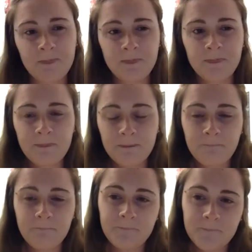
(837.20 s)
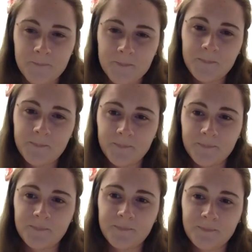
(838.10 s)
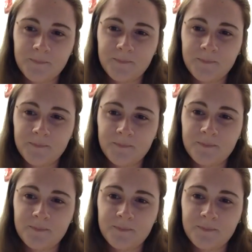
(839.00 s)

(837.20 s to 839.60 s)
Well, this is a huge bummer,